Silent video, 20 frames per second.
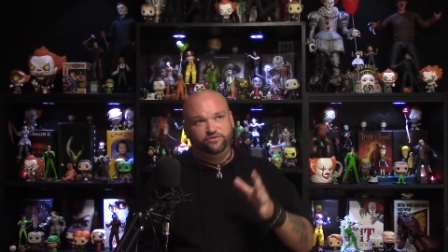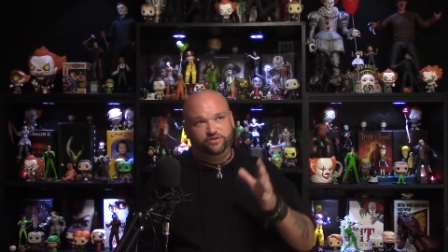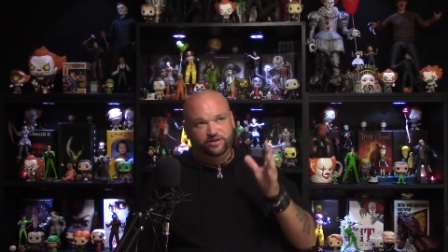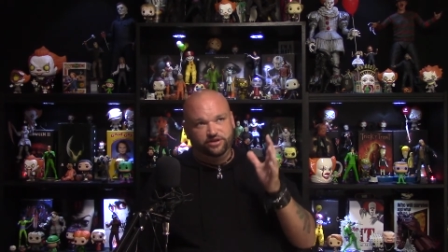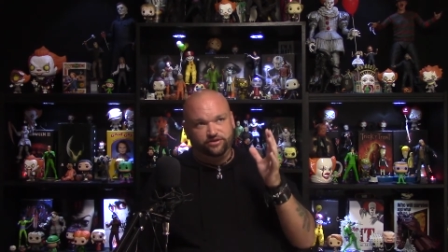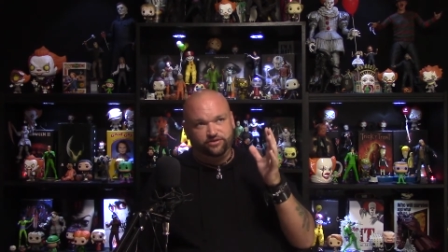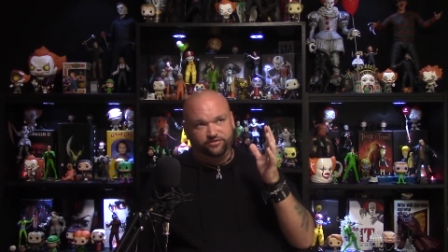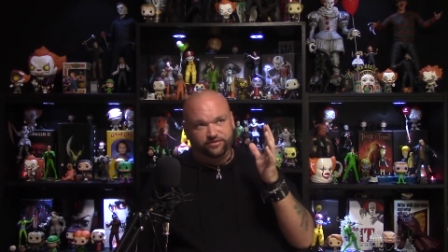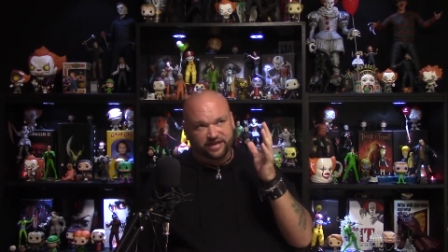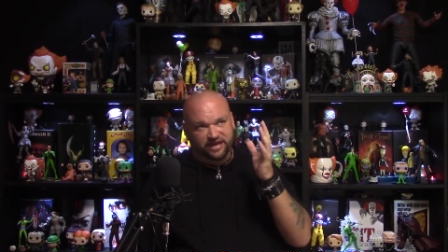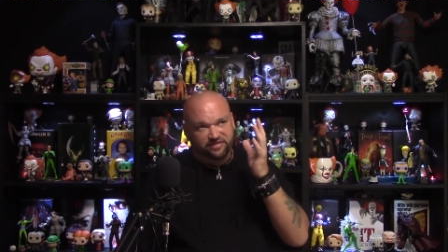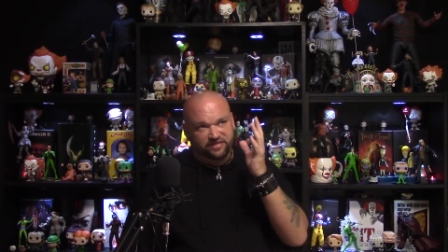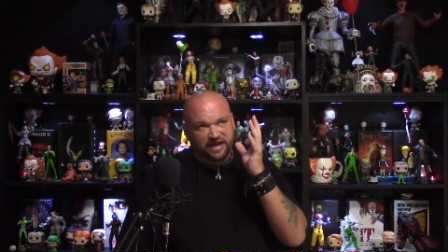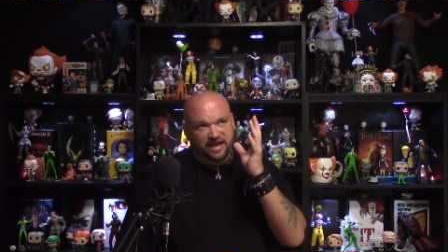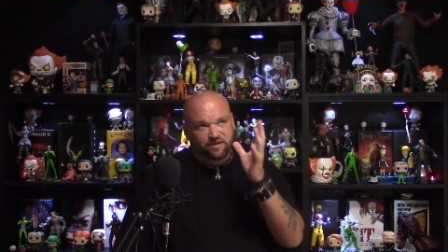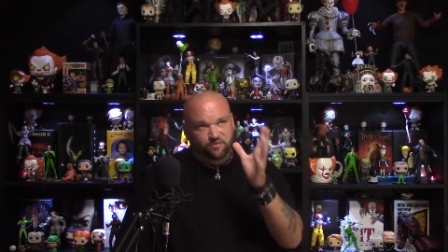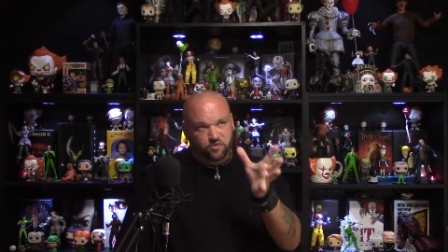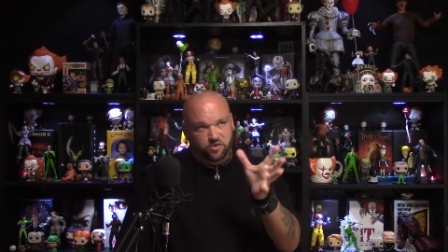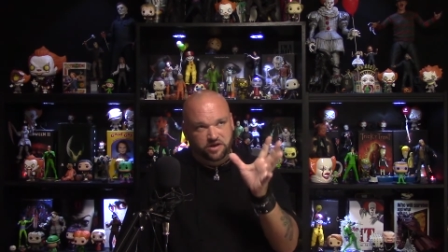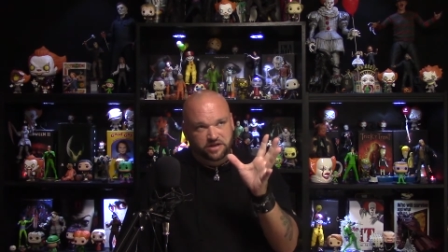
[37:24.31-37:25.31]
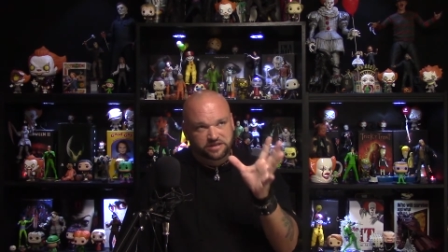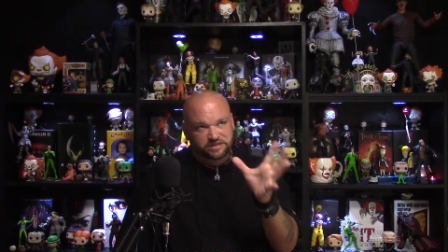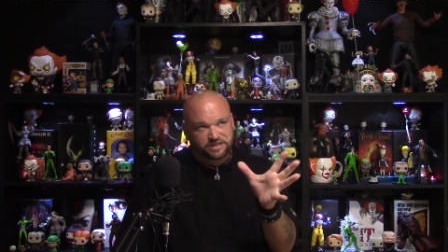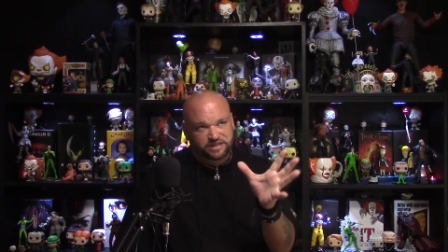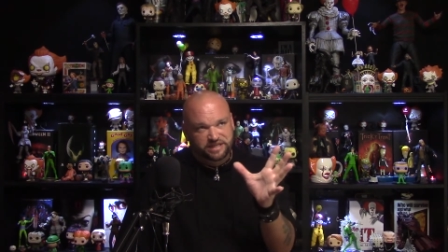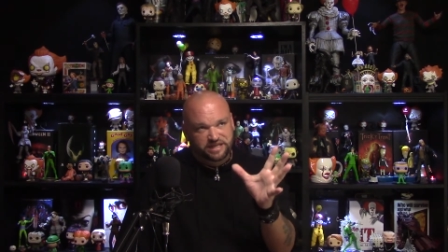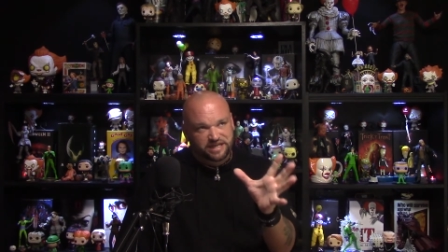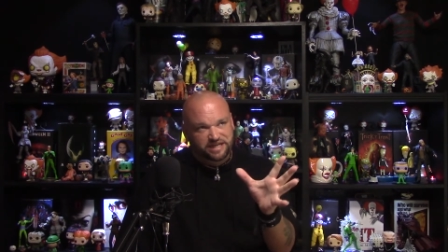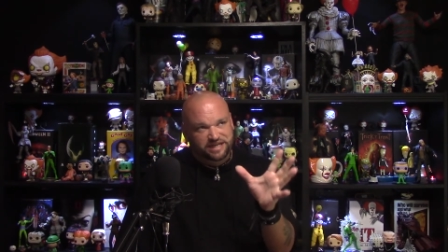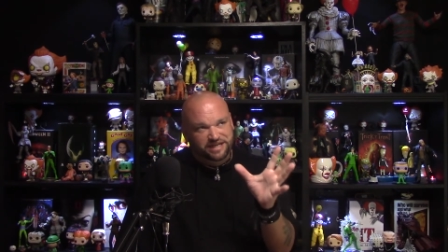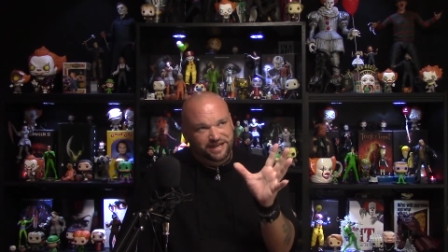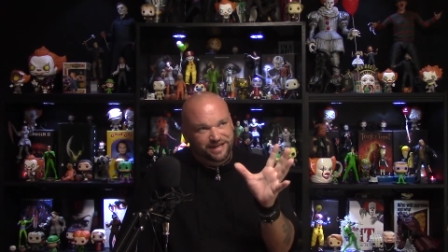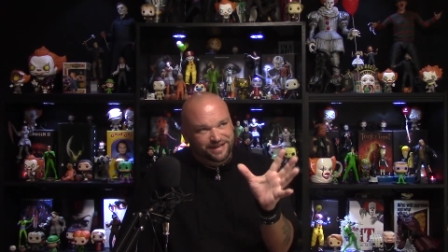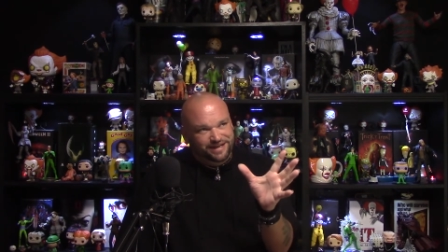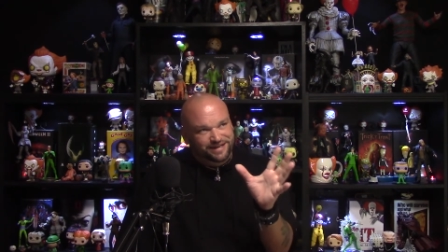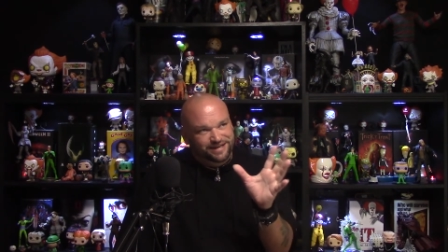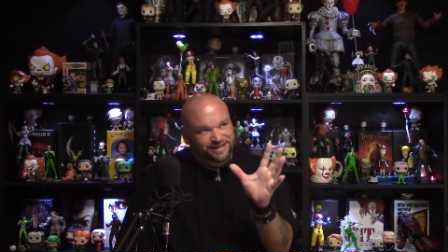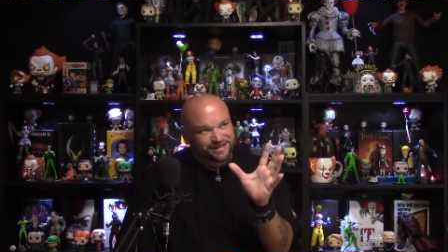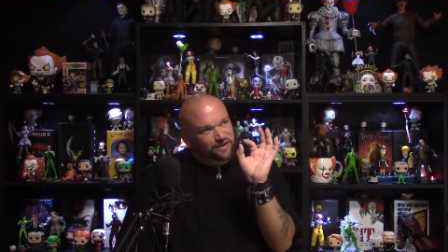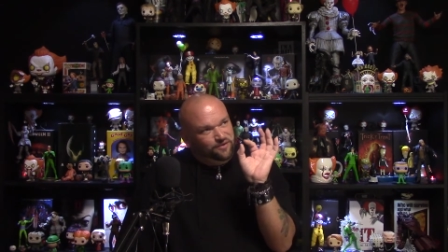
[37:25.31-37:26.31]
you know, that, that one
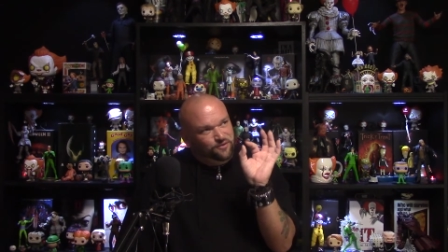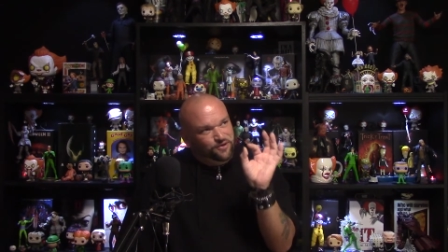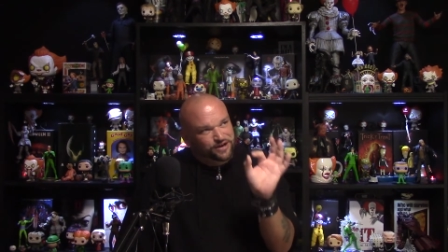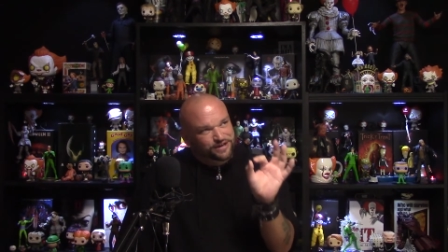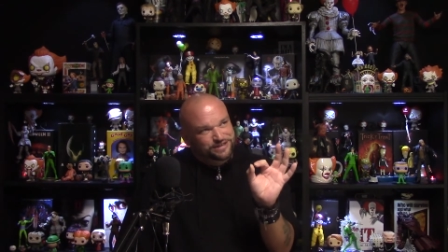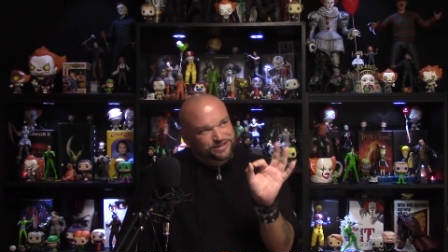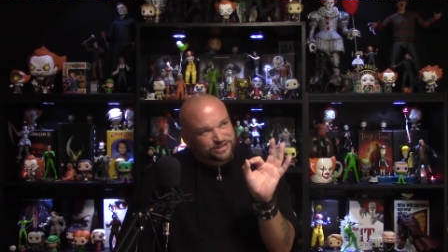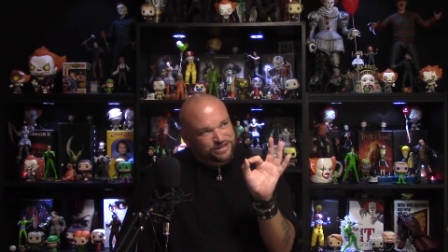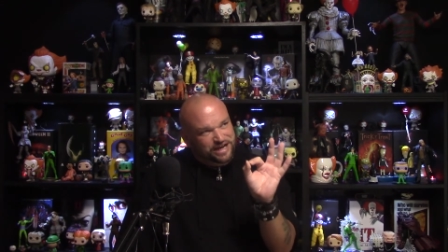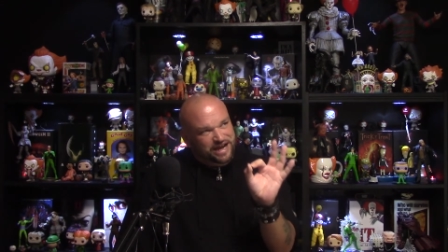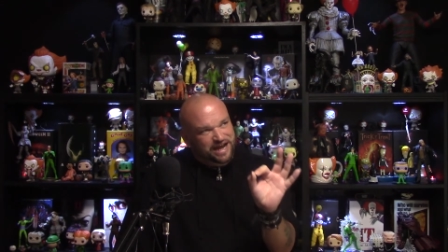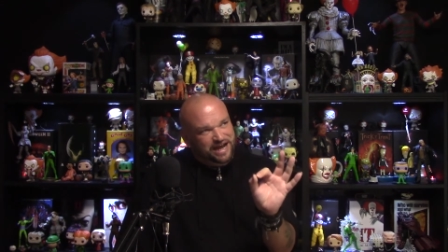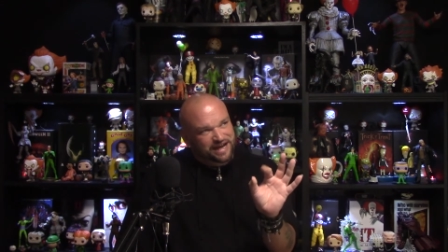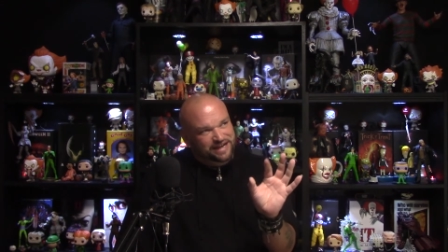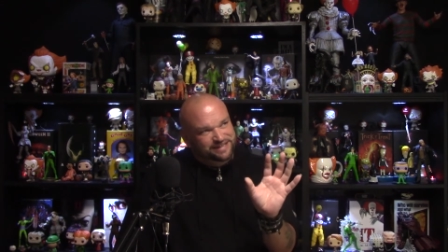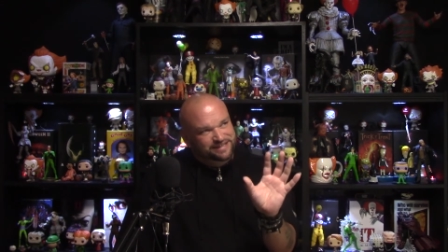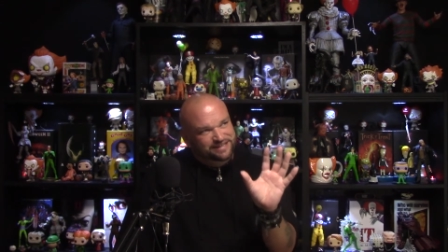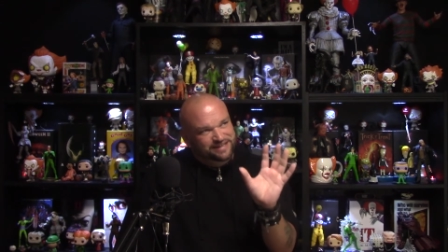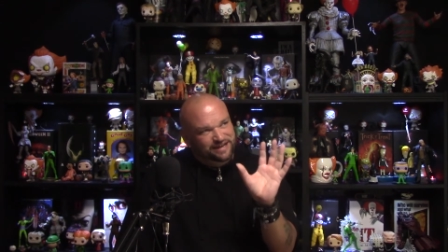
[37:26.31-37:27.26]
scene, that one shot,